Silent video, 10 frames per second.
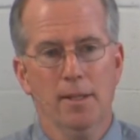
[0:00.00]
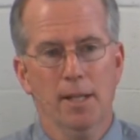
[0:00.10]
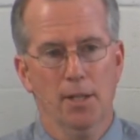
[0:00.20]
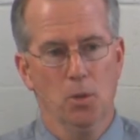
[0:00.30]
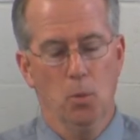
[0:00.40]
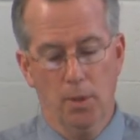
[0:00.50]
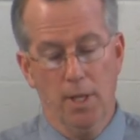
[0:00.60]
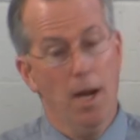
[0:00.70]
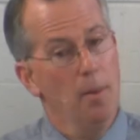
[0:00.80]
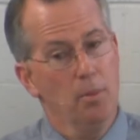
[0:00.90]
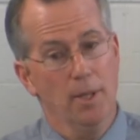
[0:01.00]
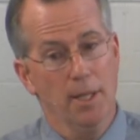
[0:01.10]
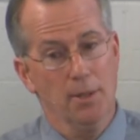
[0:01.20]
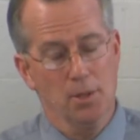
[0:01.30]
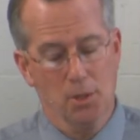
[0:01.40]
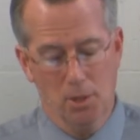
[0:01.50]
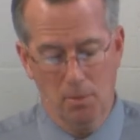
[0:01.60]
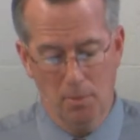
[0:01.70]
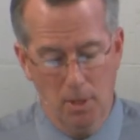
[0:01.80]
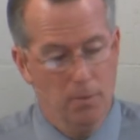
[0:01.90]
as it were, the operating
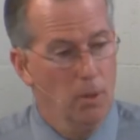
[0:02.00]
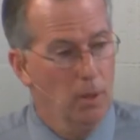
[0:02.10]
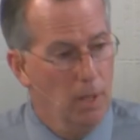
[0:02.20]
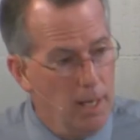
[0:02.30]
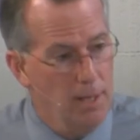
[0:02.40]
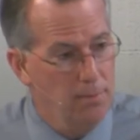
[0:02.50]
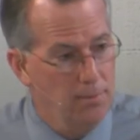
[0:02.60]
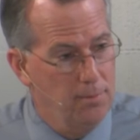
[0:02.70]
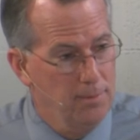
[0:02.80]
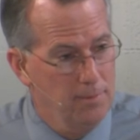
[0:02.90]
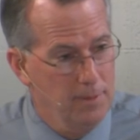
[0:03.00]
system of your life.